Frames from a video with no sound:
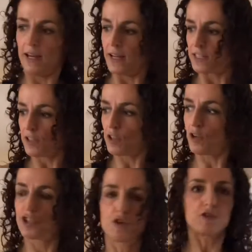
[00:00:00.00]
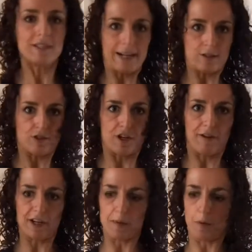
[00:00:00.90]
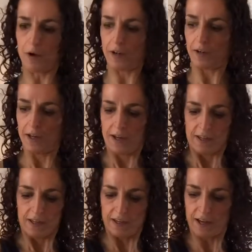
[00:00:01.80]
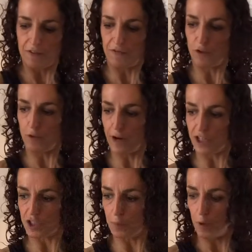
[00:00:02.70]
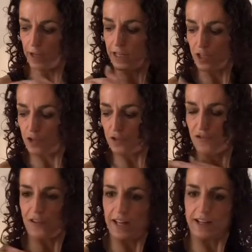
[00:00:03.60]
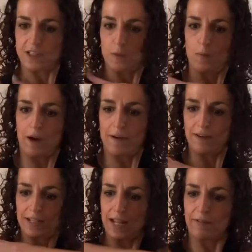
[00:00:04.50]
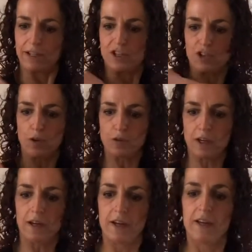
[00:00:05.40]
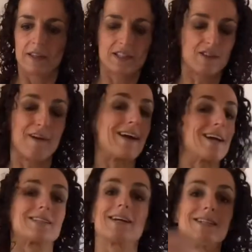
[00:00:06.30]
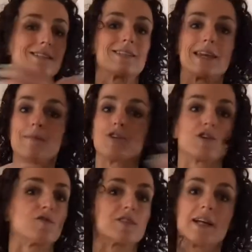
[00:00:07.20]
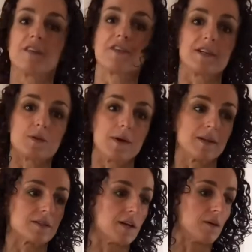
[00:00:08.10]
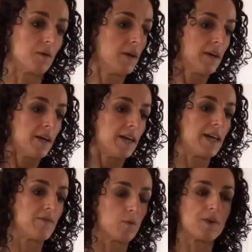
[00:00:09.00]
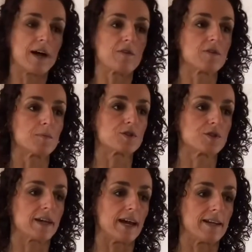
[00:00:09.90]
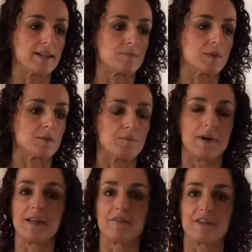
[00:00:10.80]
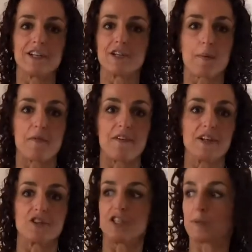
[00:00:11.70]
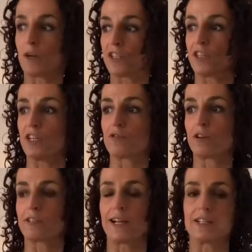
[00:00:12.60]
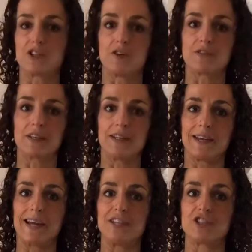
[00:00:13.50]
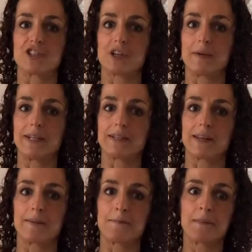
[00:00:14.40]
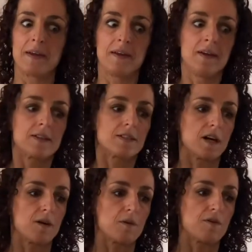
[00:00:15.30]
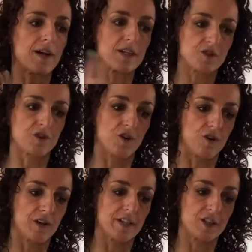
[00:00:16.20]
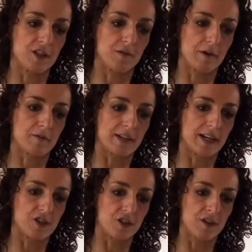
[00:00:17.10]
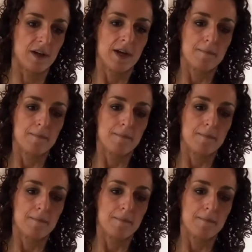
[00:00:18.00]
So as long as you're side onto your anchor point, you can get full range to pull in. You should feel it somewhere around here in your shoulder. These are great exercises to keep your shoulders healthy as well. So even without the muscle gain, it's brilliant for injury prevention, especially these rotator cuffs that can get injured so easily. So that's your internal rotation.